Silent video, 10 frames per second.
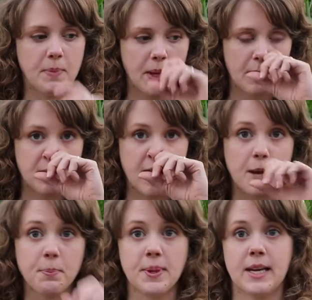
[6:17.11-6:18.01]
they
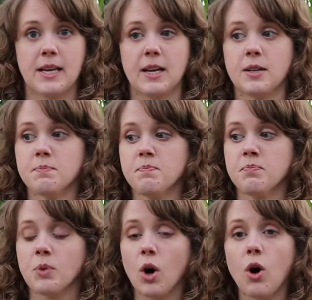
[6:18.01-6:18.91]
plant
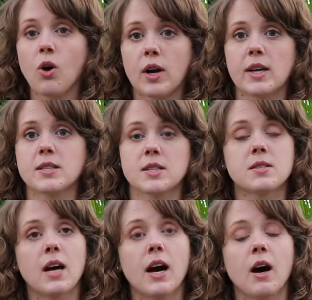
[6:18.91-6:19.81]
all kinds of
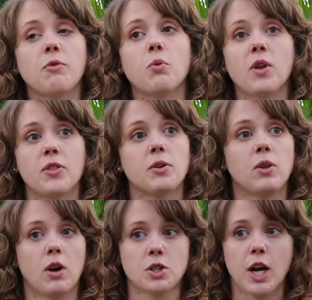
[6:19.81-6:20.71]
stuff with their
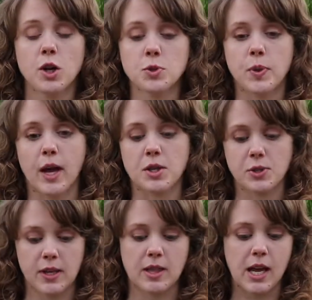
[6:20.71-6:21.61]
large houseplants. So
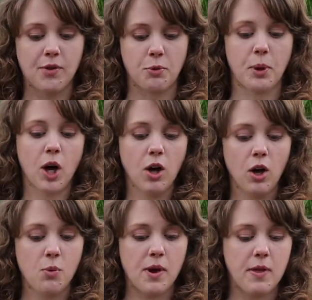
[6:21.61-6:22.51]
like they have a
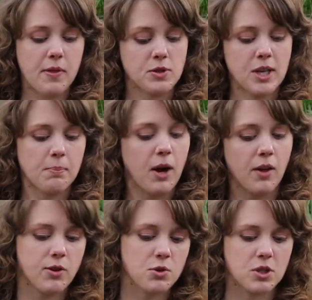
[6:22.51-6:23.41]
palm, and then there's like
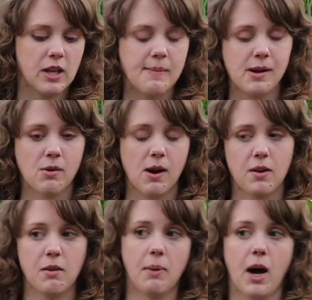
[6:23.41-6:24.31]
pothos climbing around in
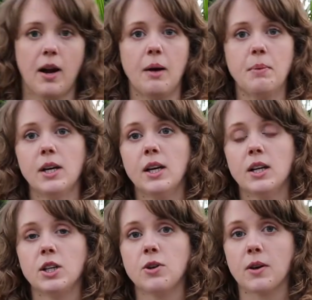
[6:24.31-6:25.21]
the bottom,
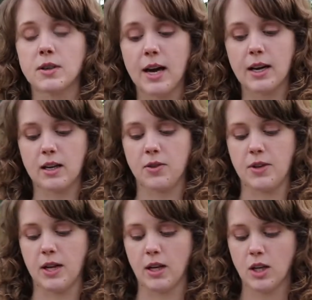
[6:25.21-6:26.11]
like that kind of
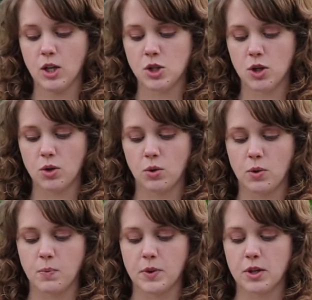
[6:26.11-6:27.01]
thing. So
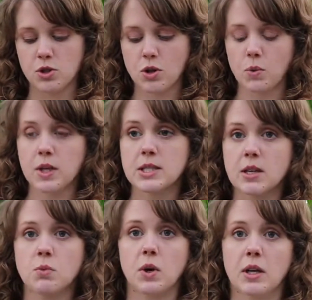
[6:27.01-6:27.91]
there's no
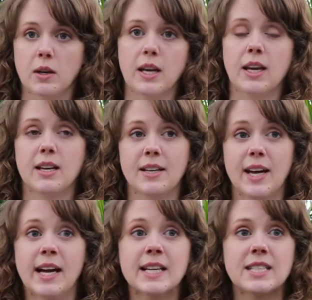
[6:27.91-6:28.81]
reason why you can't
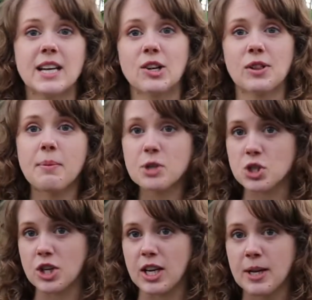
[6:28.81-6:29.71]
take your lemon
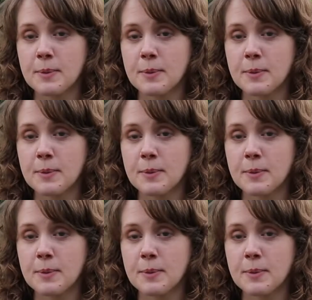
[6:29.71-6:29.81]
tree,